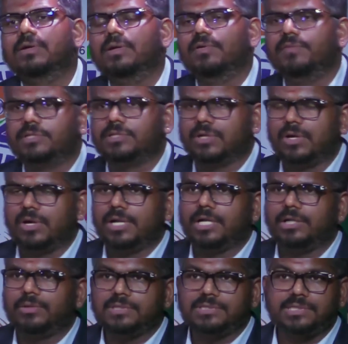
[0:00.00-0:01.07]
which according
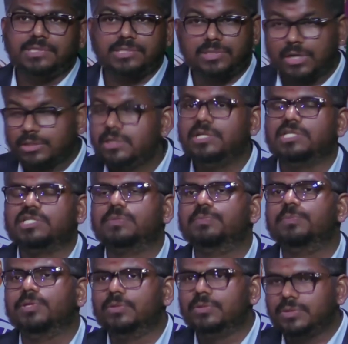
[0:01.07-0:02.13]
to us is not a
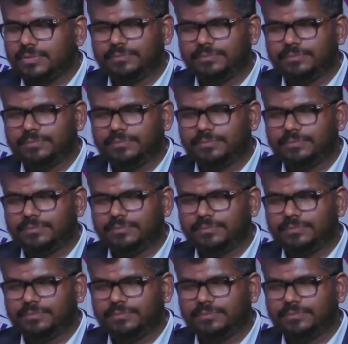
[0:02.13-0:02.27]
dispute.